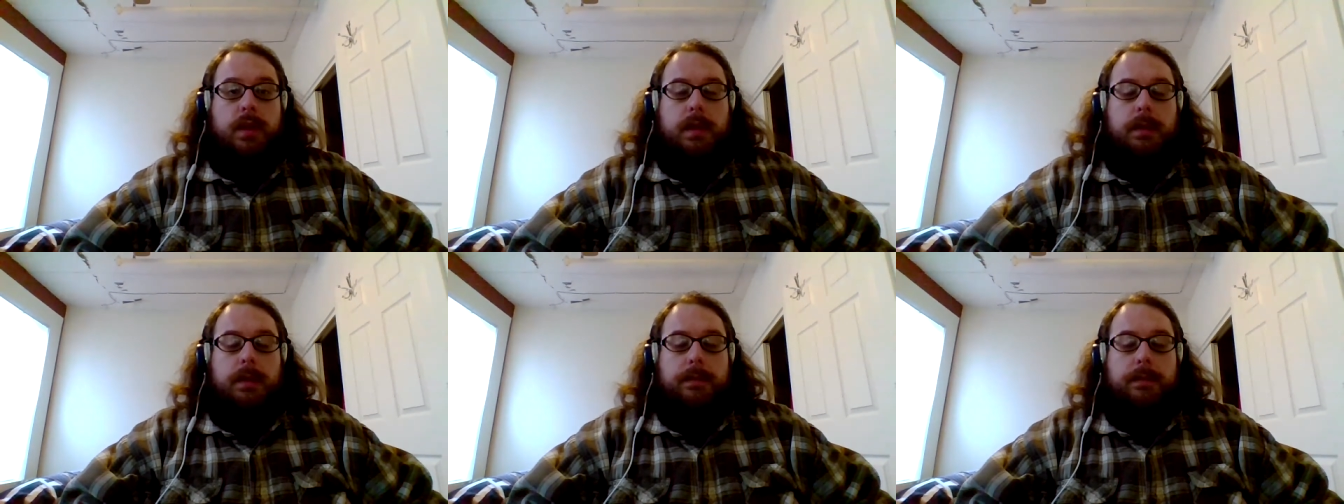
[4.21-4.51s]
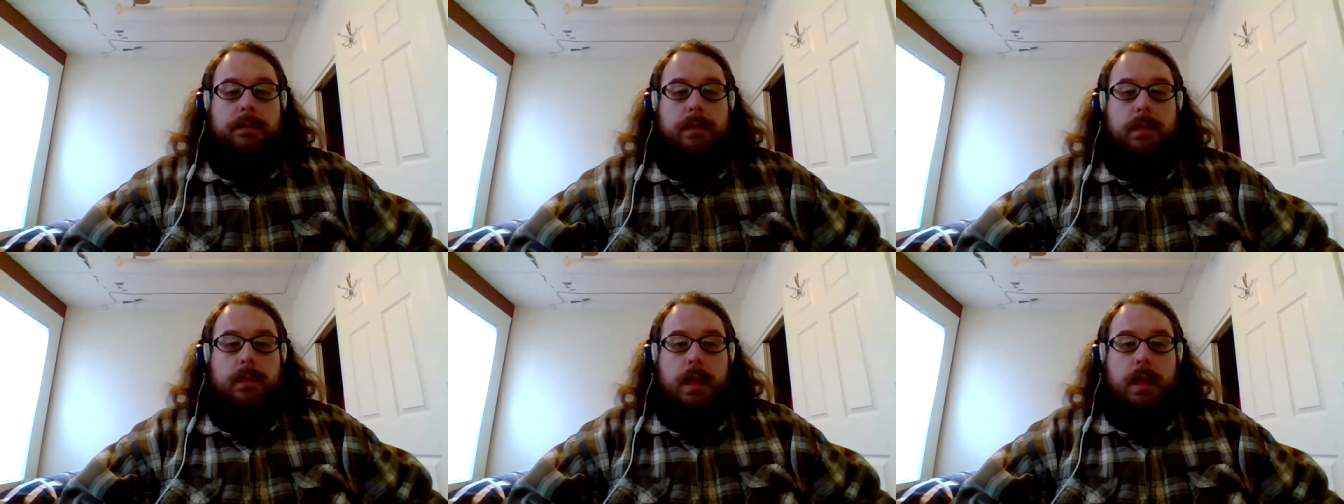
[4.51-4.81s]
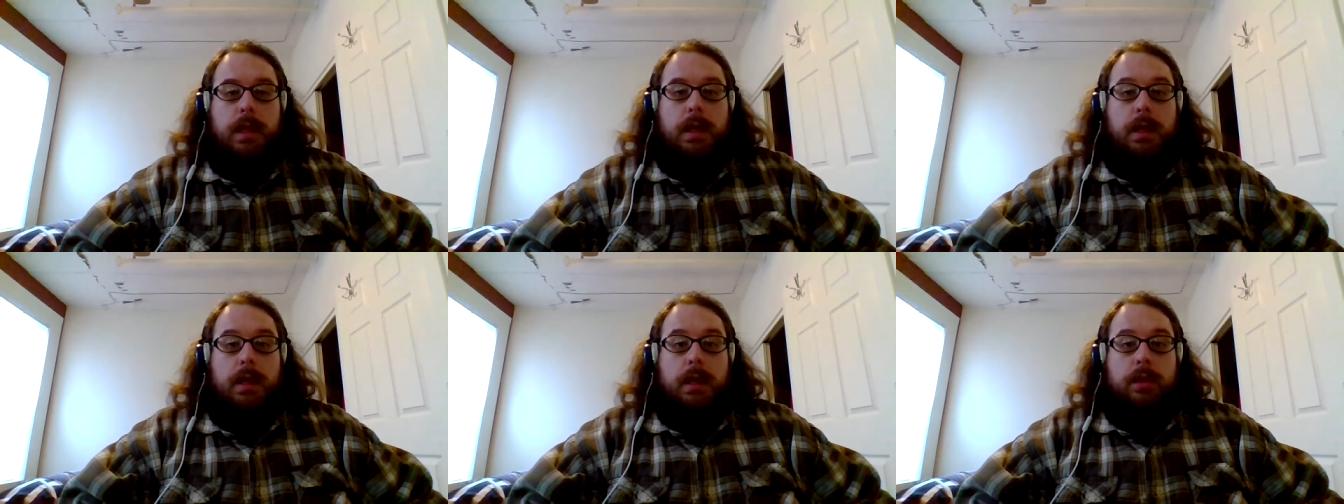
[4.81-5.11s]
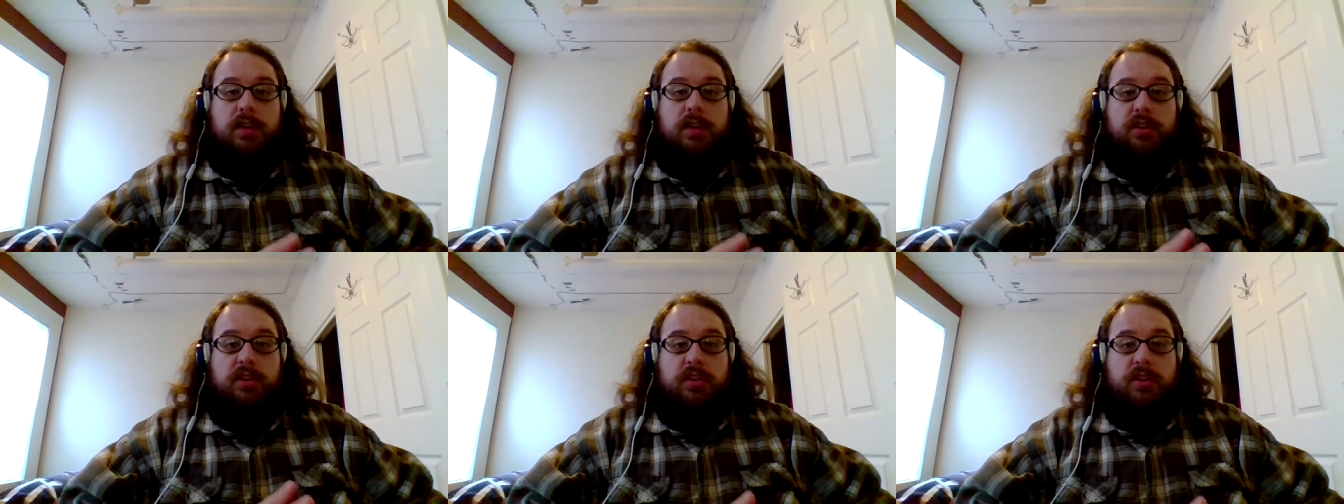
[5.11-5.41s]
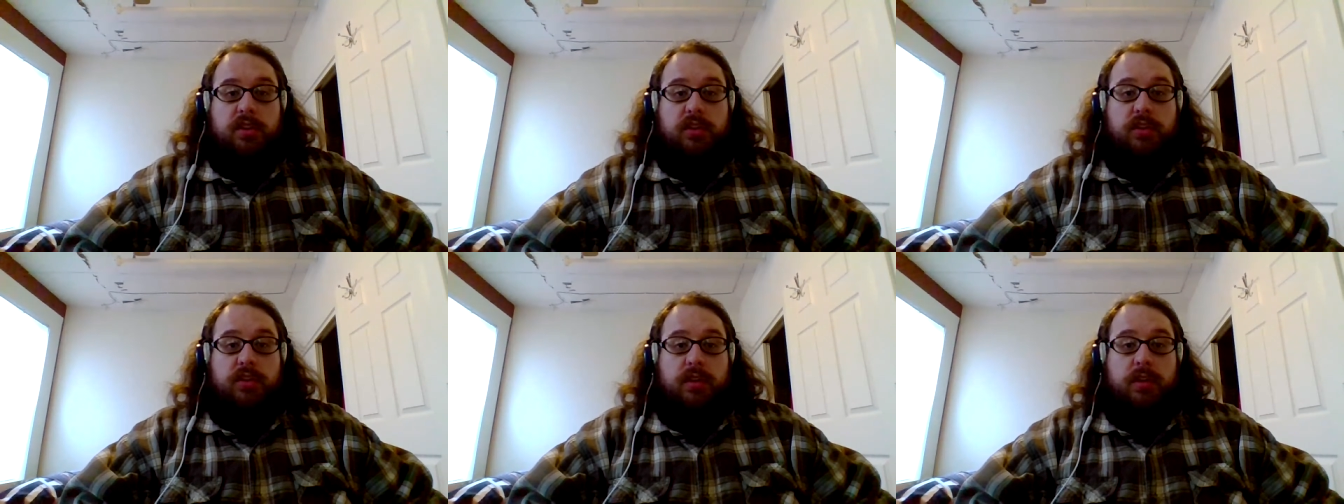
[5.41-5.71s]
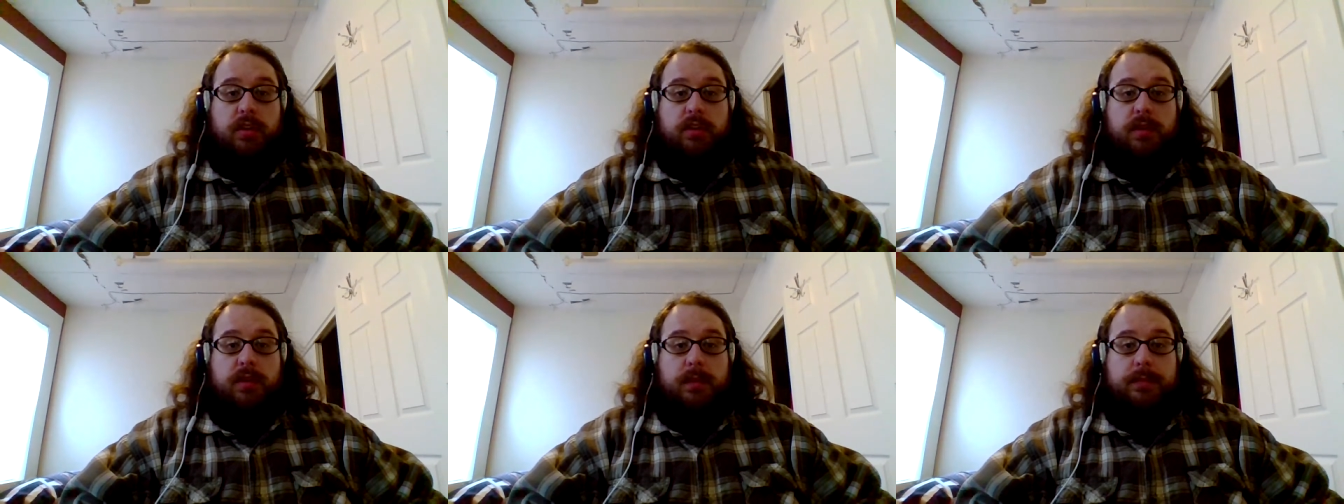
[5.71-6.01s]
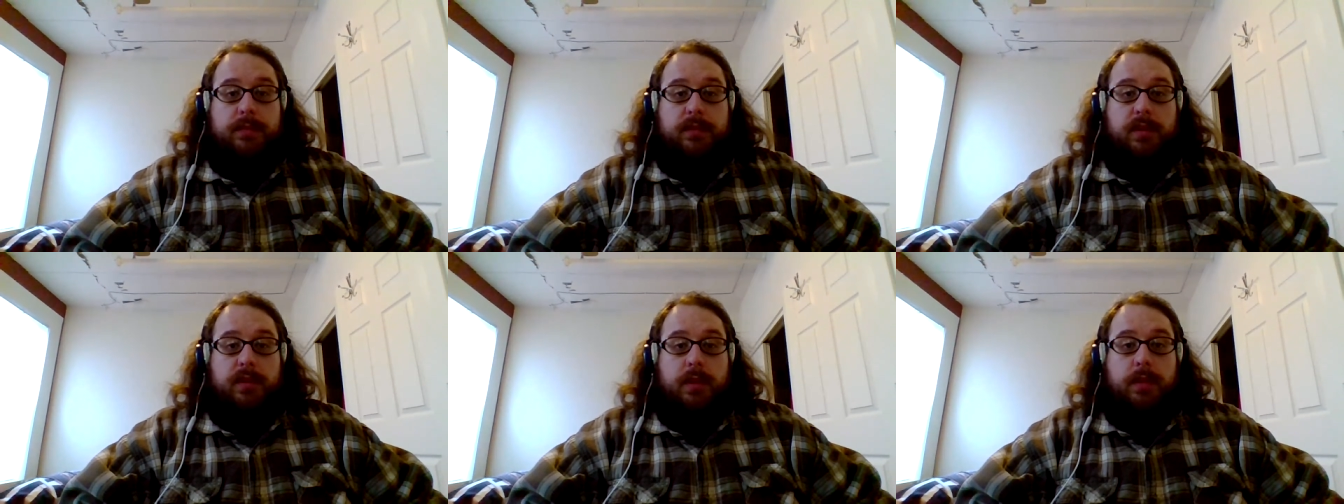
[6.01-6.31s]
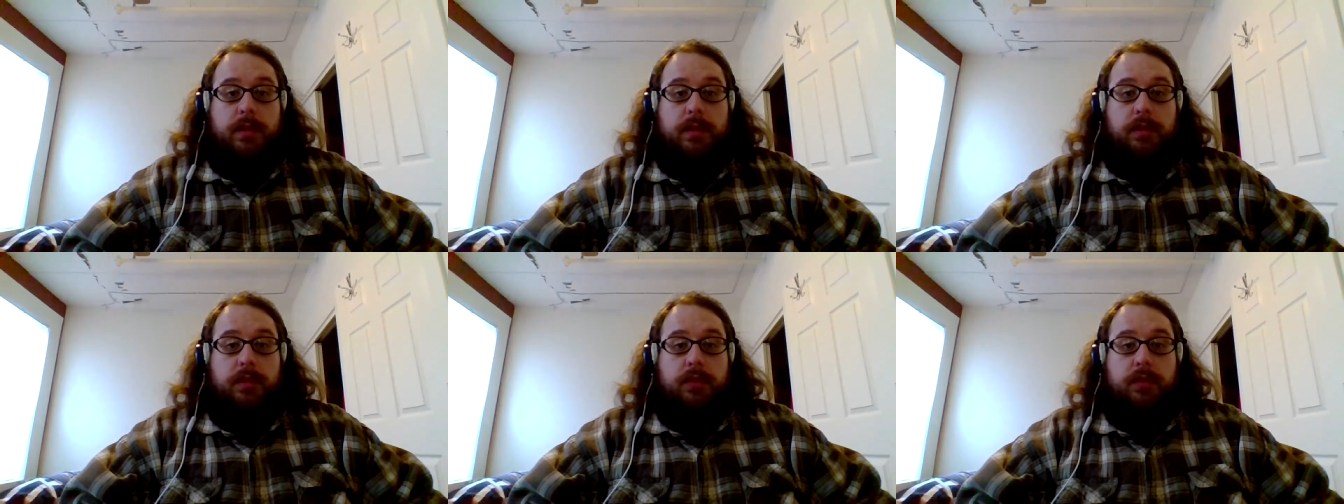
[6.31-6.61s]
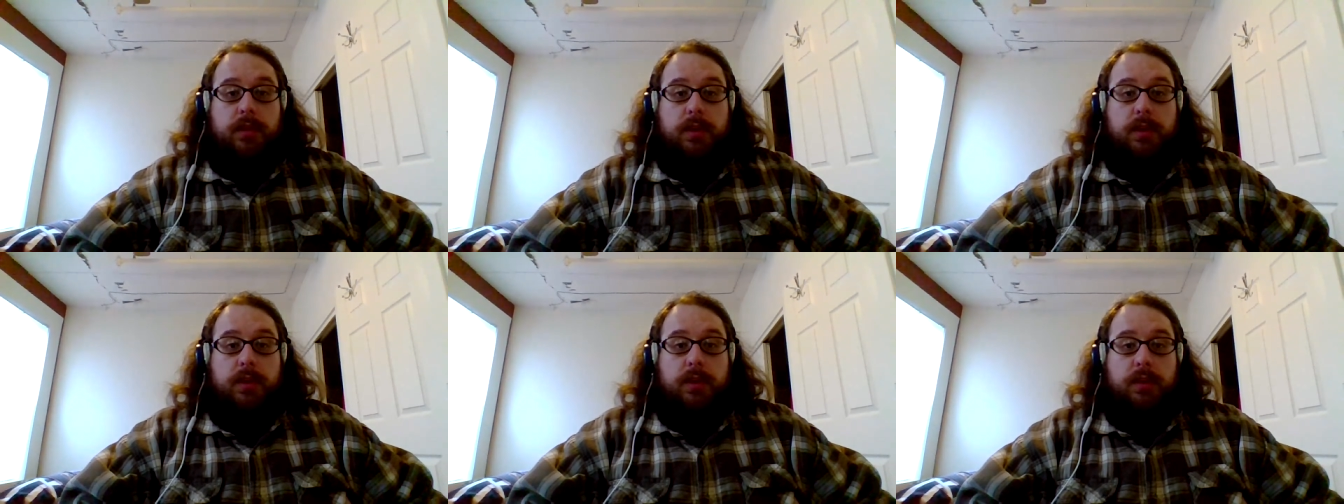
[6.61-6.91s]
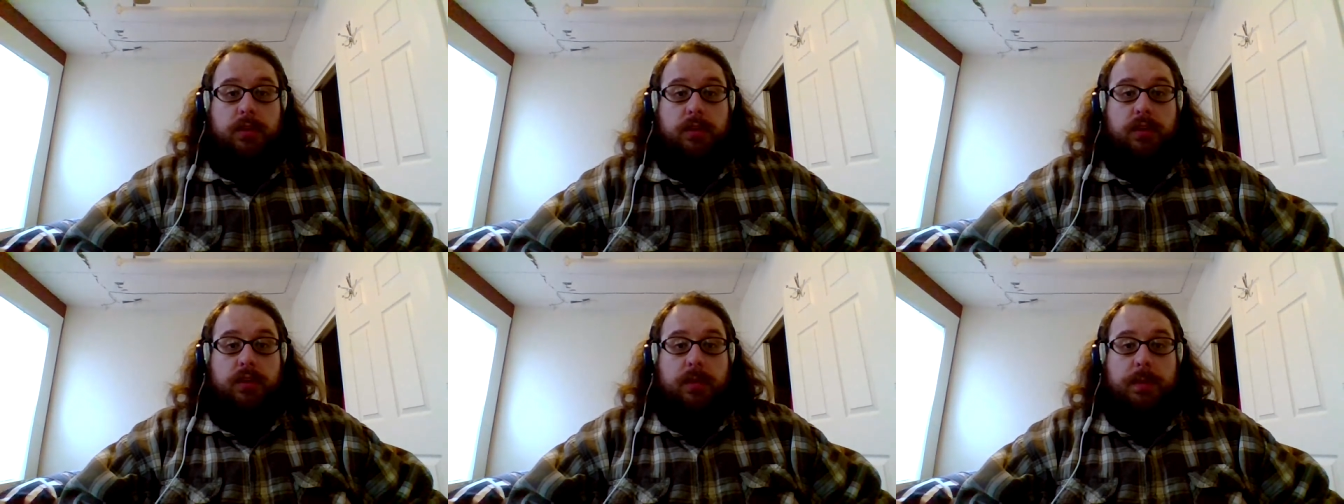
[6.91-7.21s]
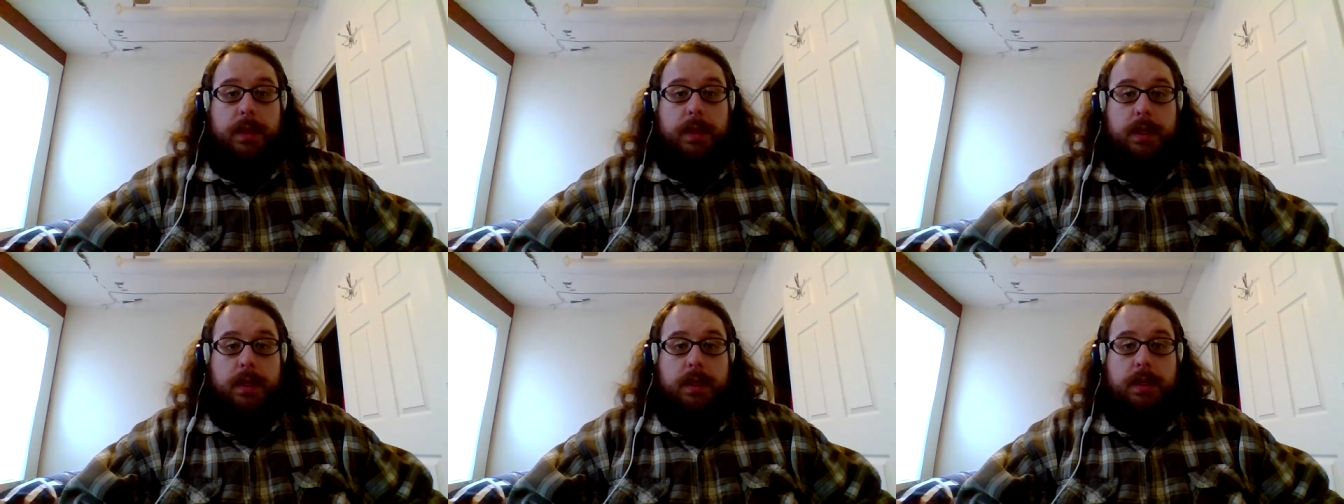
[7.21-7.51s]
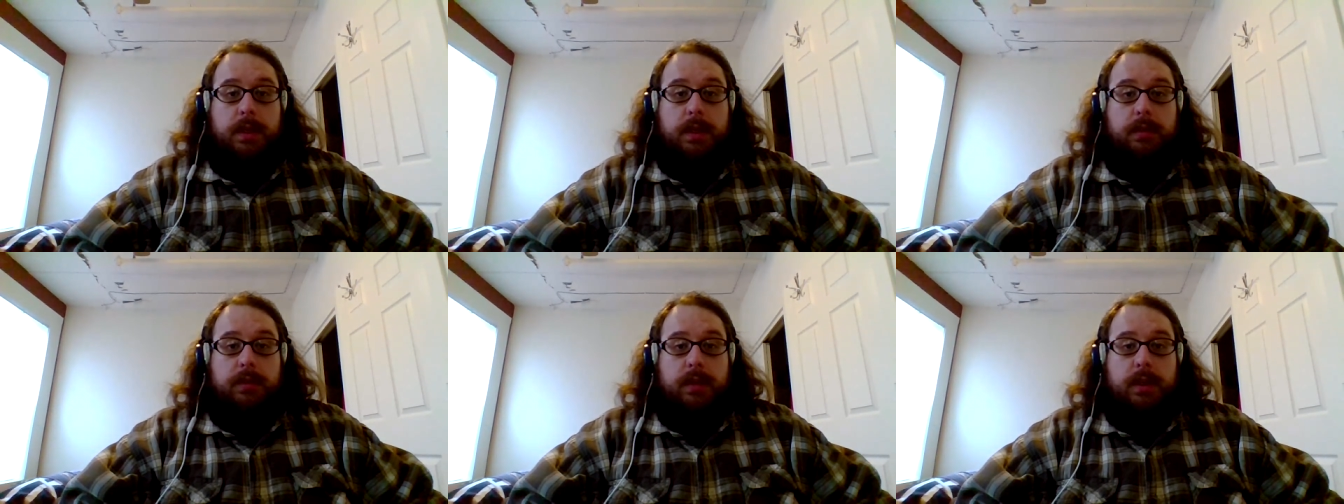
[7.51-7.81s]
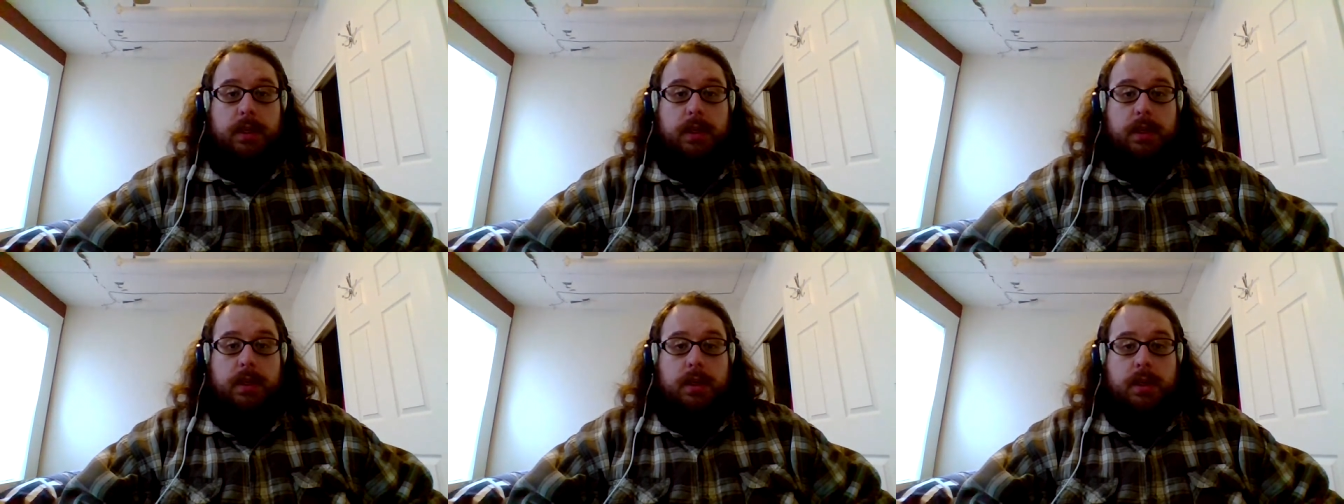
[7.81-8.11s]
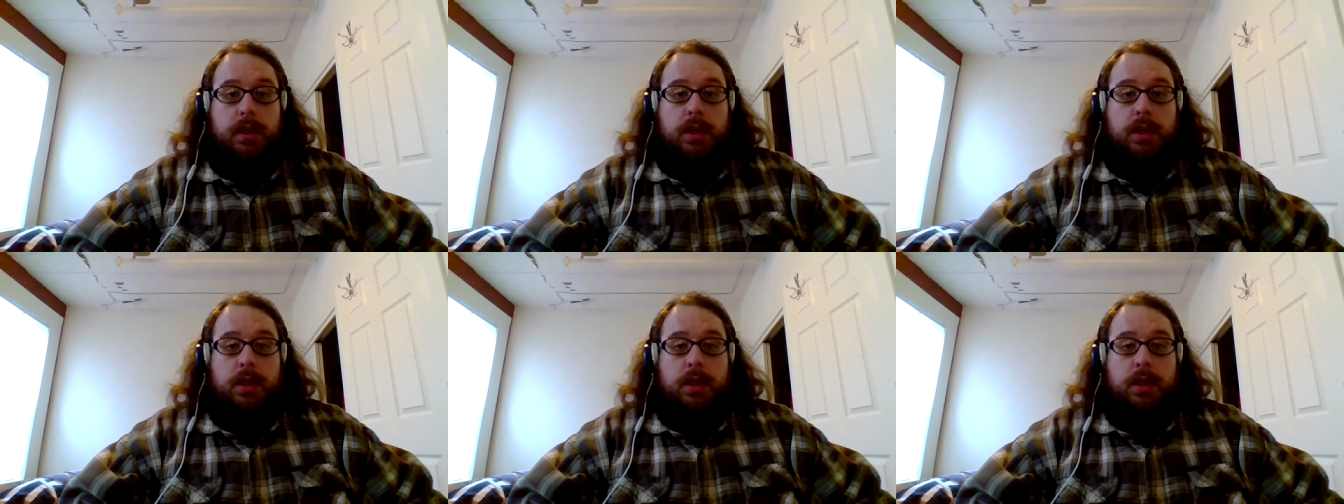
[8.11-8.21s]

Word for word: Um, just going to say this up front this is a PTSD